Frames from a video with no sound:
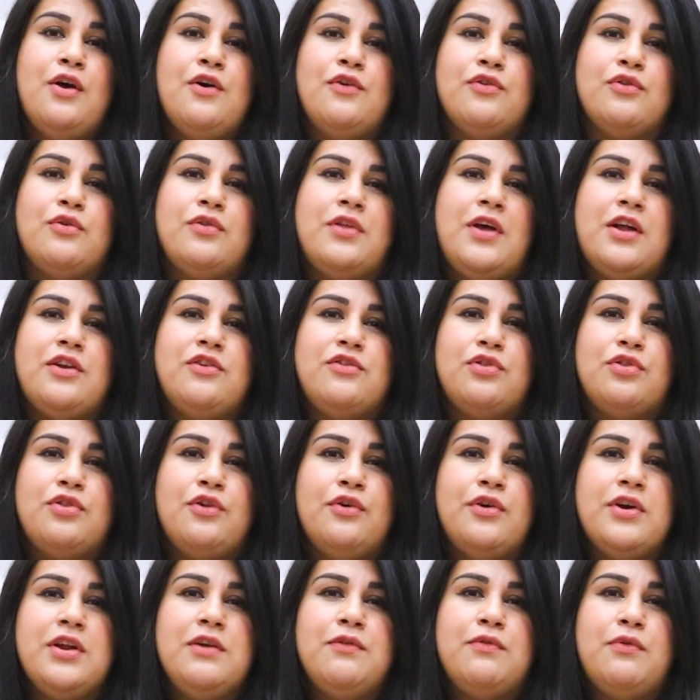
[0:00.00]
So that
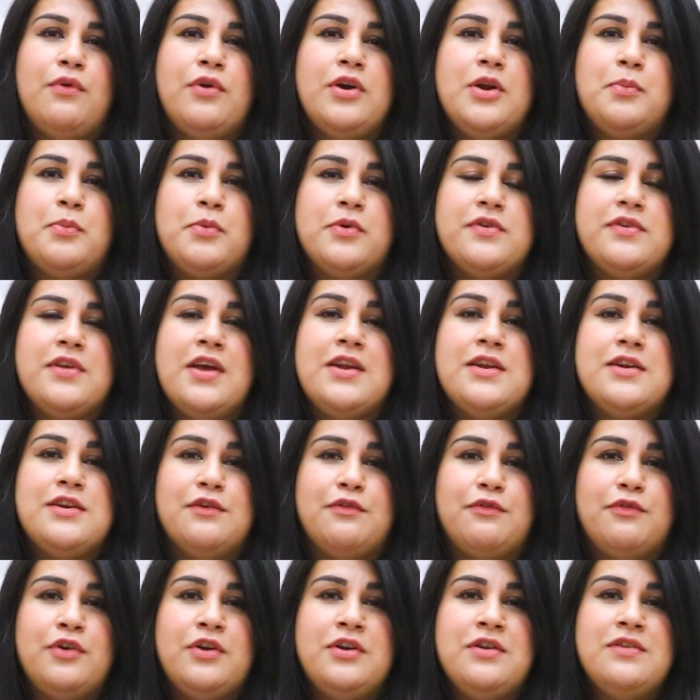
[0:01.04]
30-40%
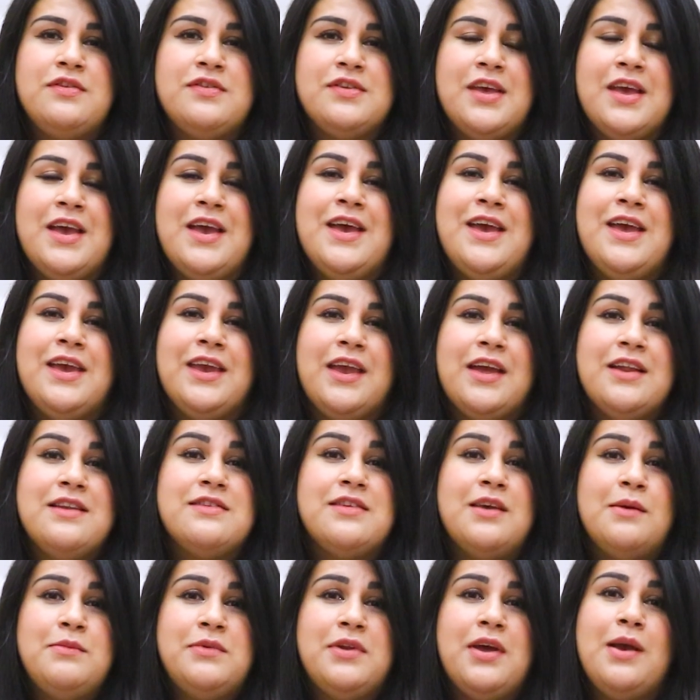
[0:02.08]
difference can
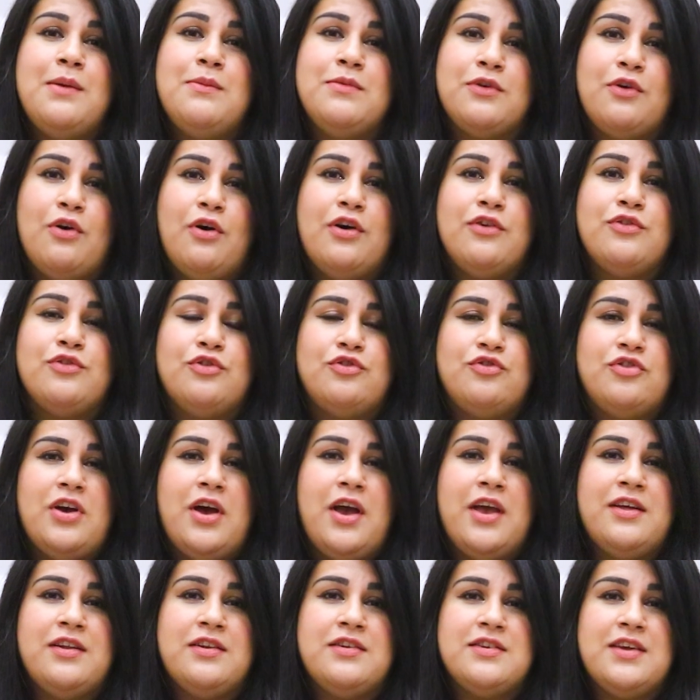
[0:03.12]
sometimes cause your
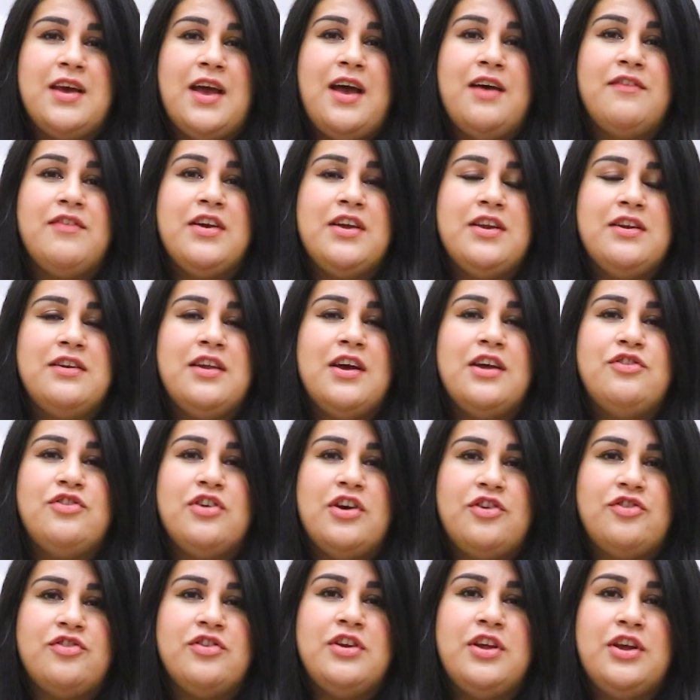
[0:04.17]
child to have
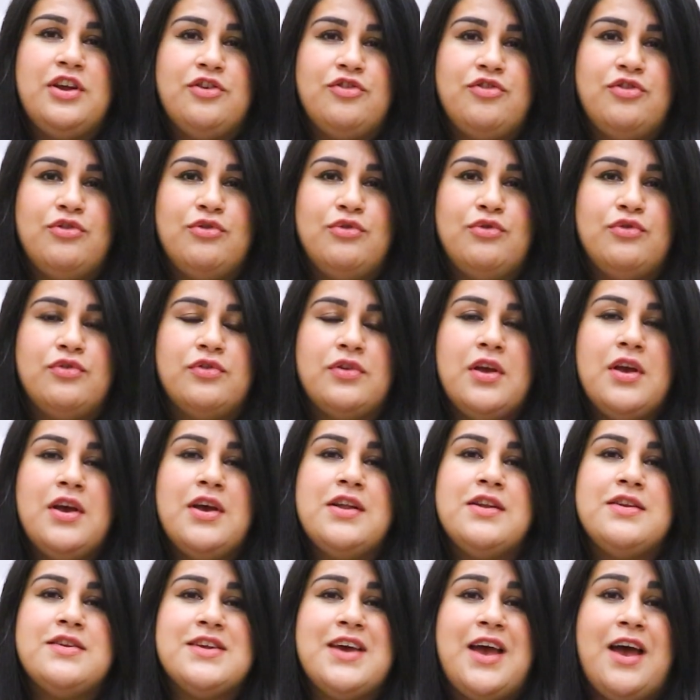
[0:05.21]
indigestion issues,
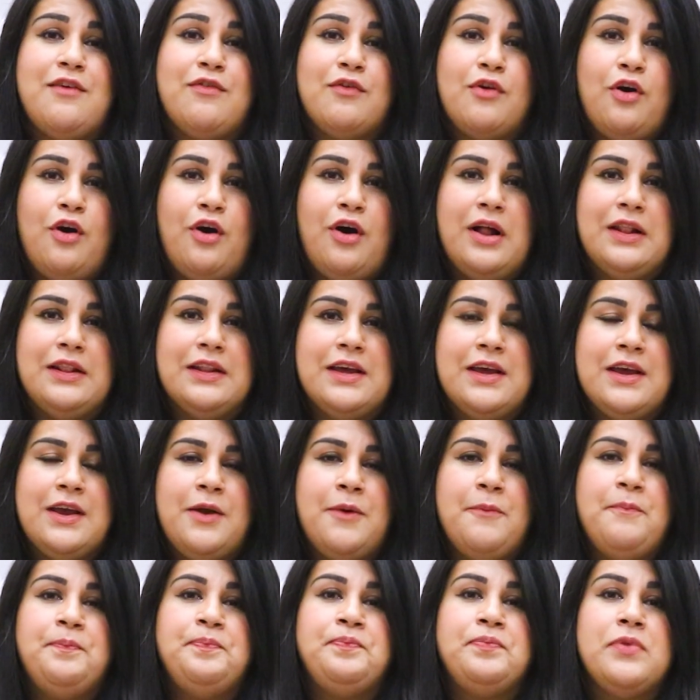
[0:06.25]
to have
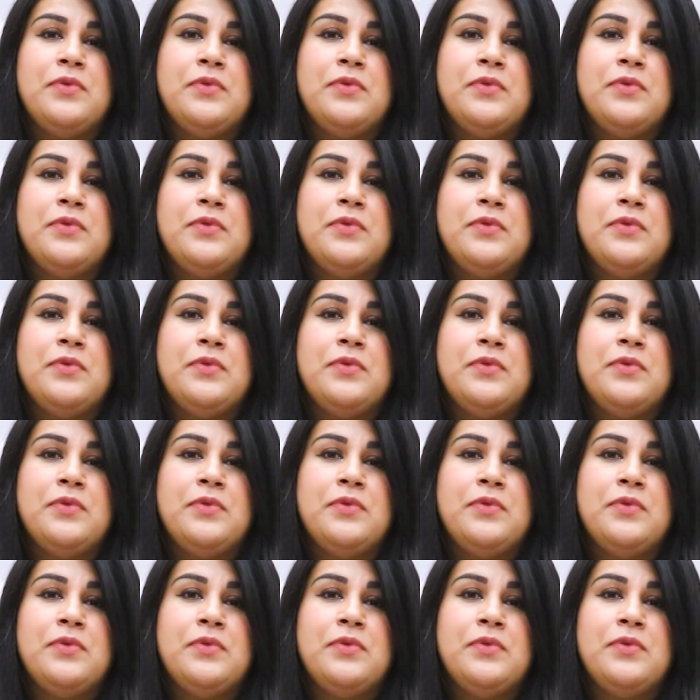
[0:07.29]
colic,